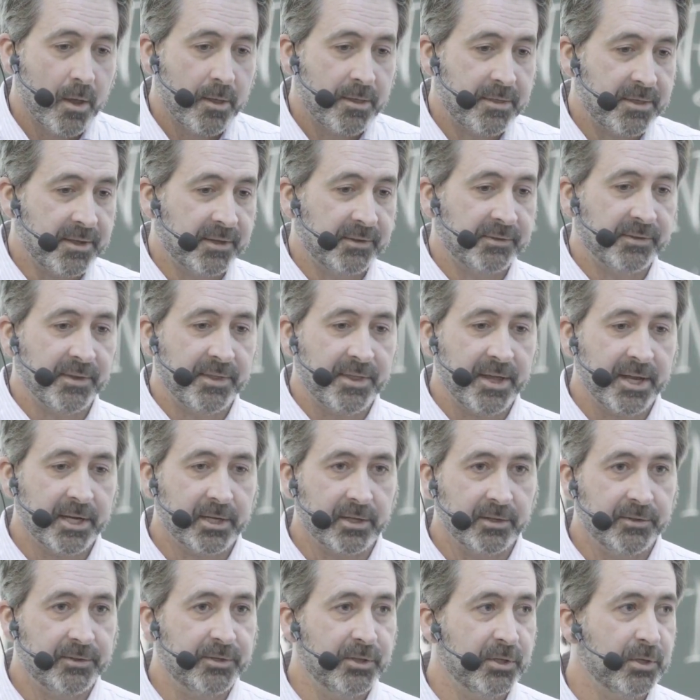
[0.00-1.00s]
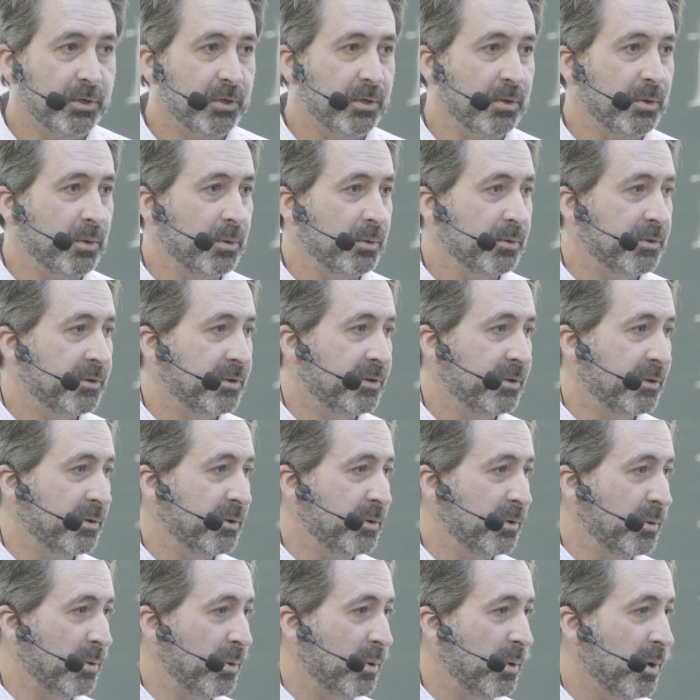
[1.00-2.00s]
things that they could do
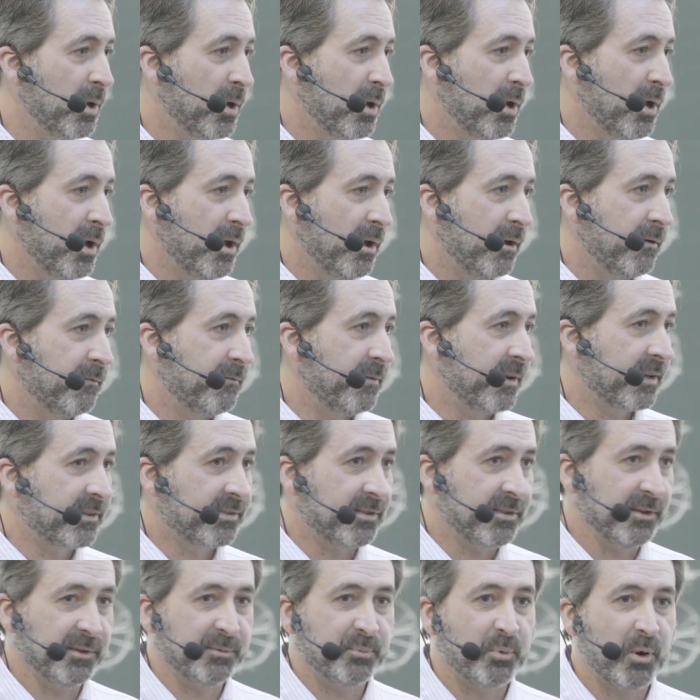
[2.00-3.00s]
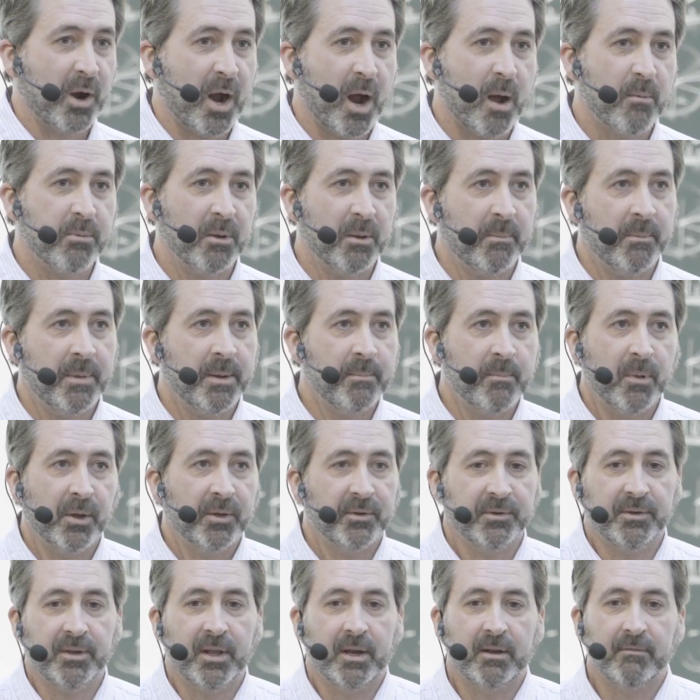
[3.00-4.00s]
to fix this problem. And
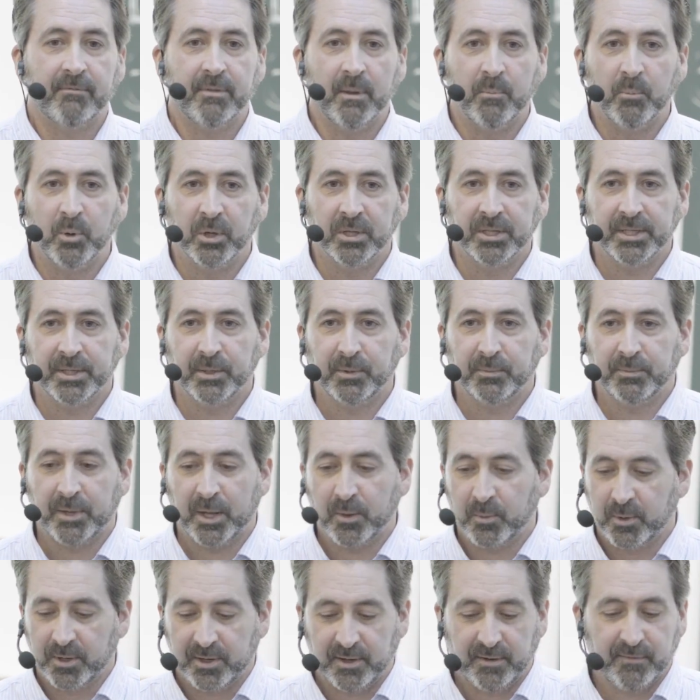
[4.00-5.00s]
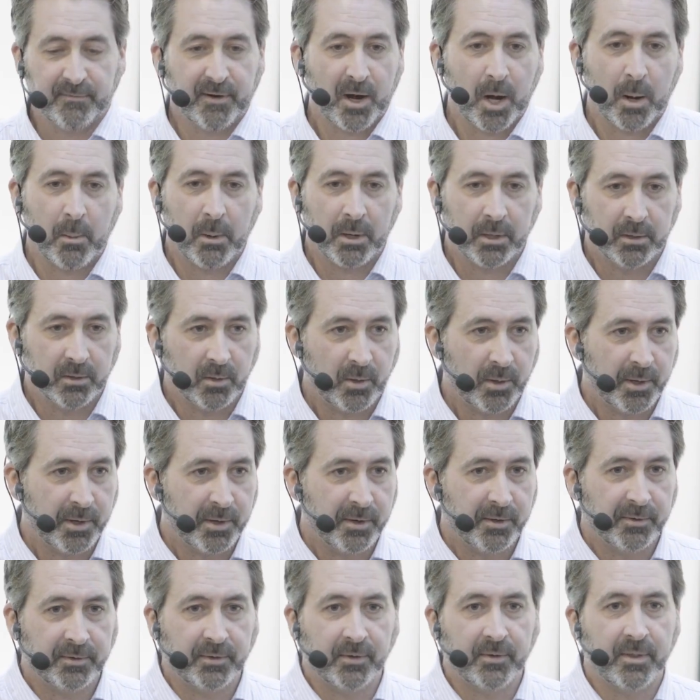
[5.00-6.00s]
none of them really, they weren't environmental
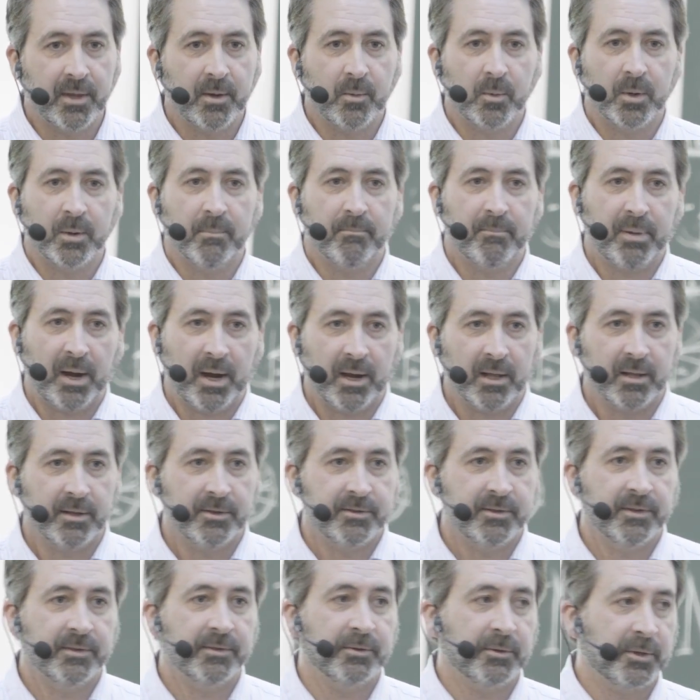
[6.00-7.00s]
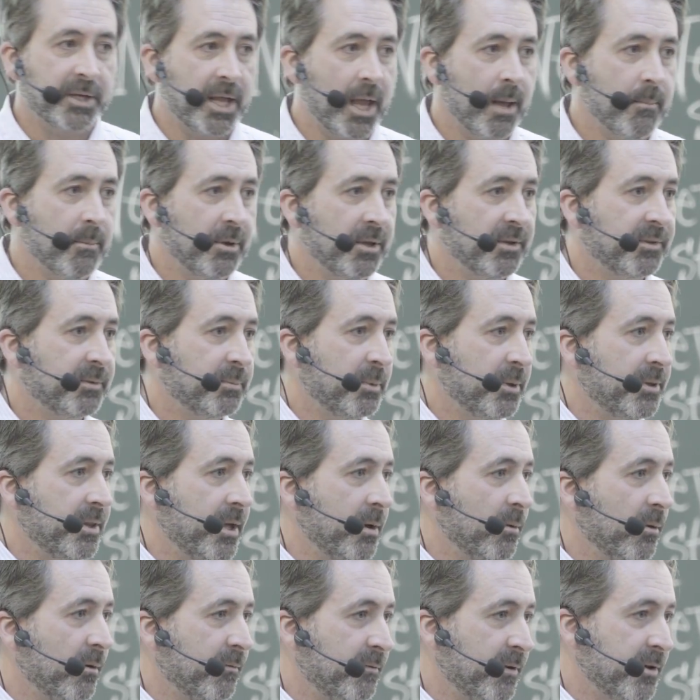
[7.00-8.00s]
lawyers or they weren't biologists or chemists, but
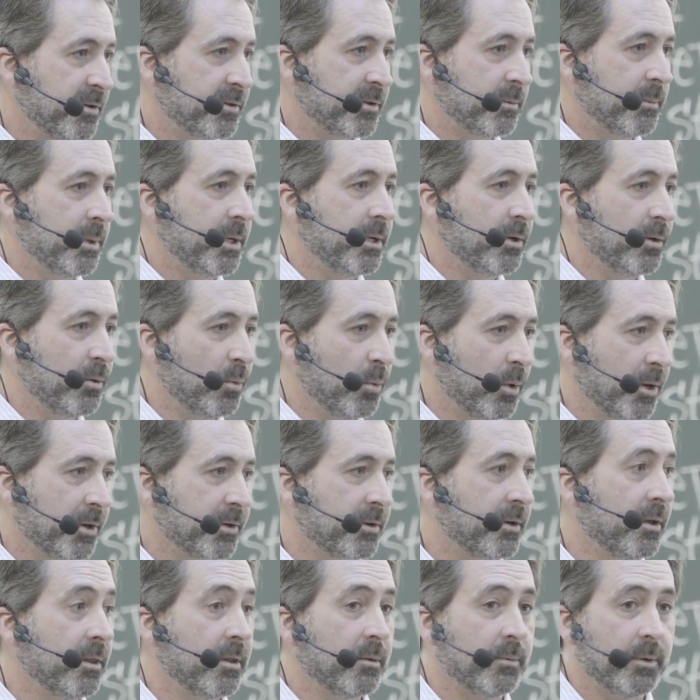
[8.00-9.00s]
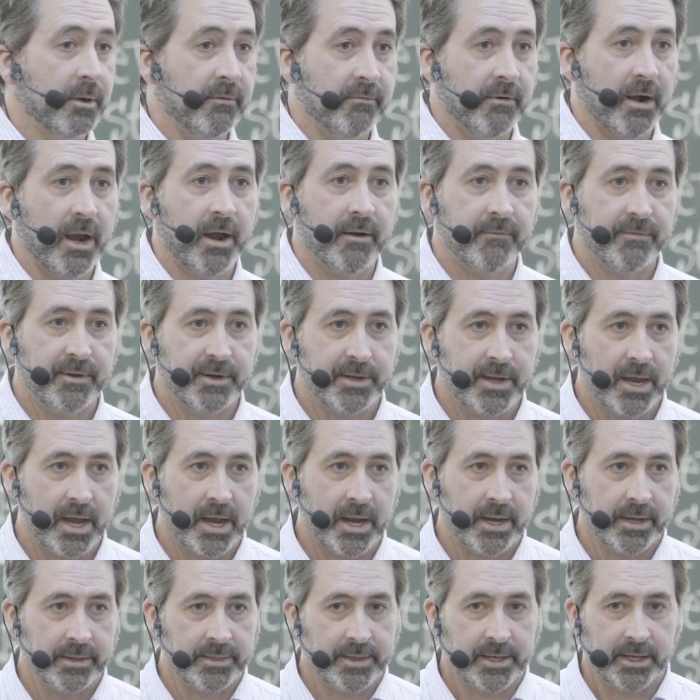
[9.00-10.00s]
they were fishermen who worked on the river every
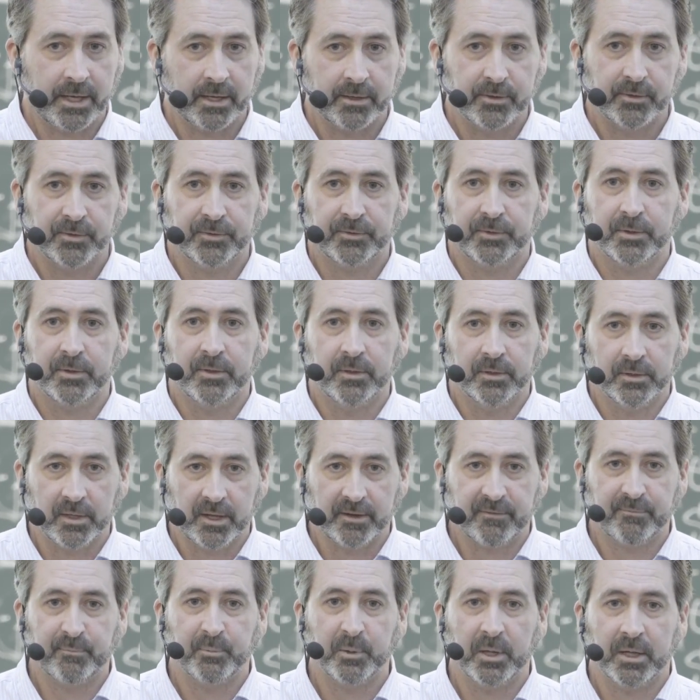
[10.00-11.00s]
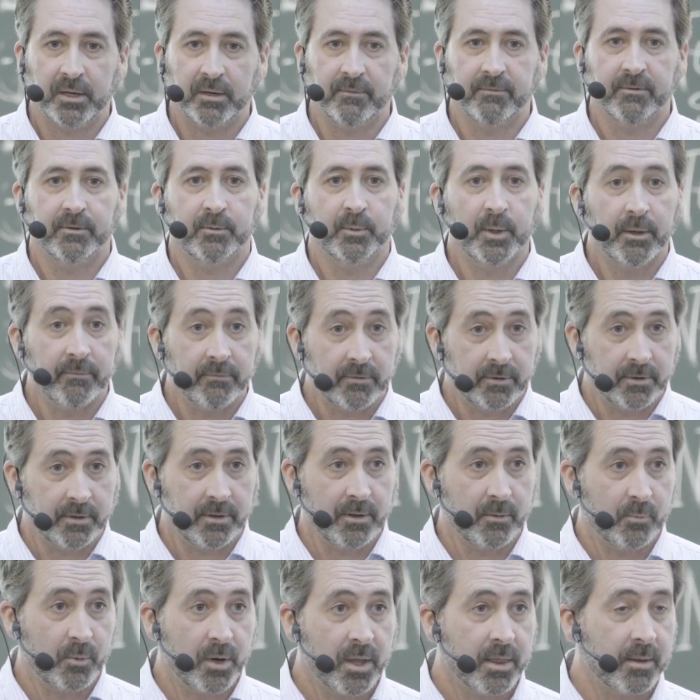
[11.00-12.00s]
day, and they understood the lifeblood of the river,
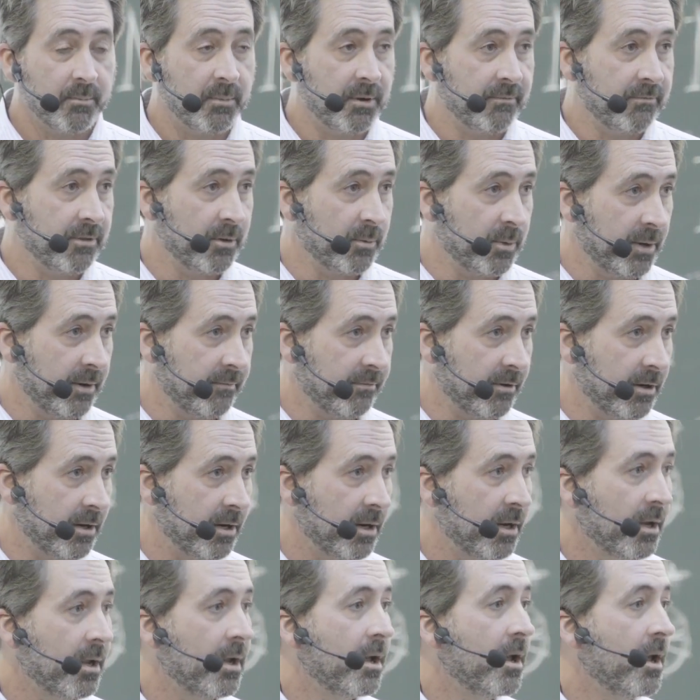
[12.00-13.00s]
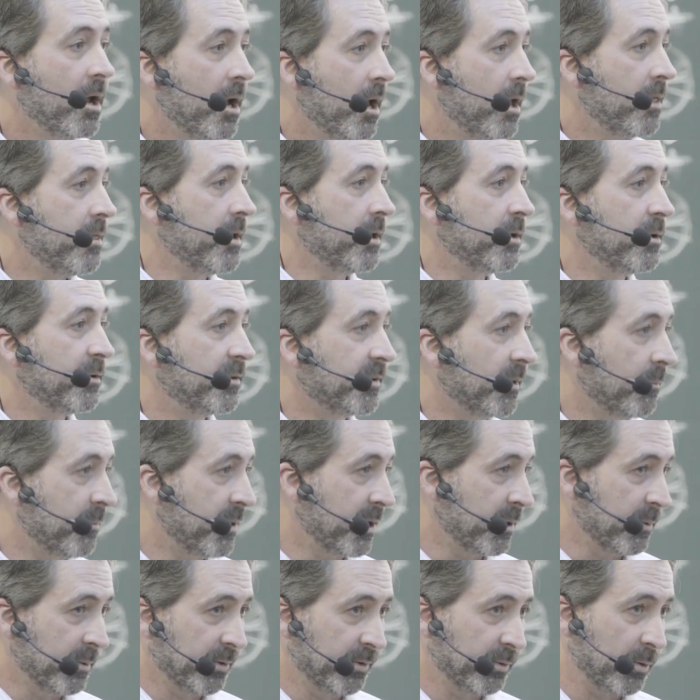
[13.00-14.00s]
the rhythm of the river. They knew
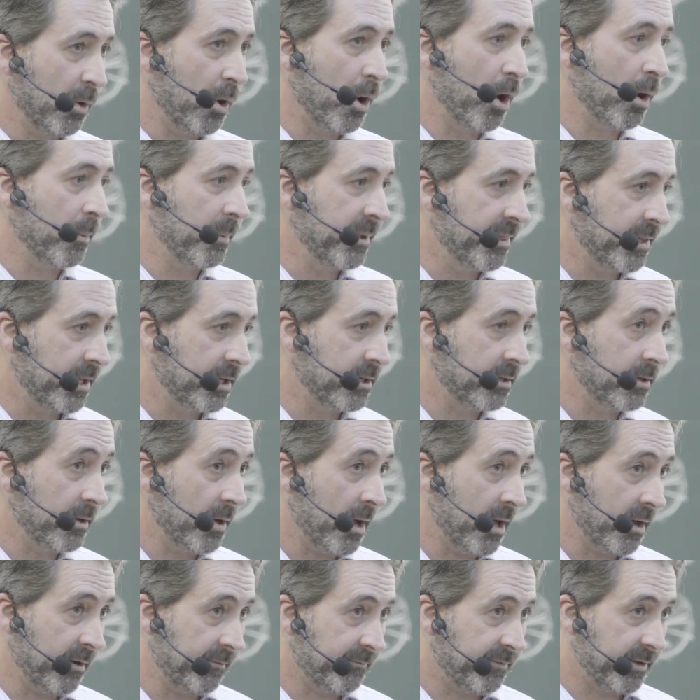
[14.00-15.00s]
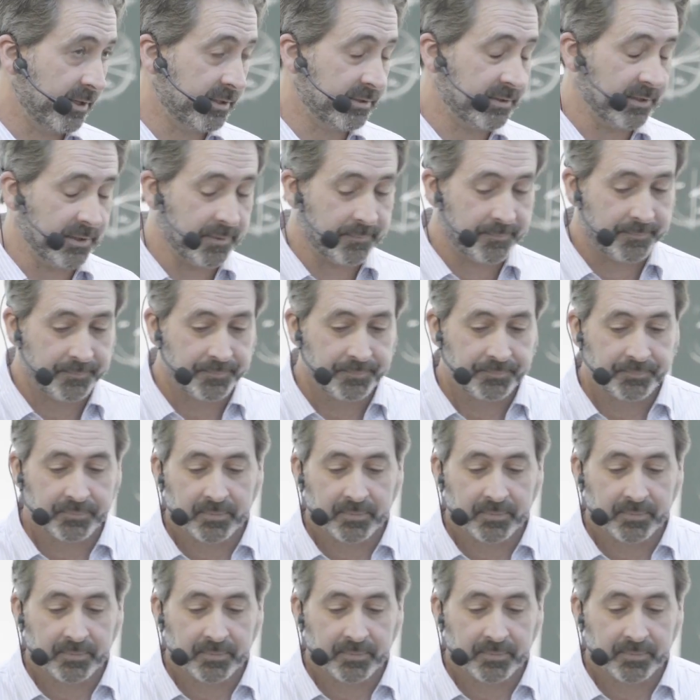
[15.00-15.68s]
something was wrong, but they didn't know how to fix it.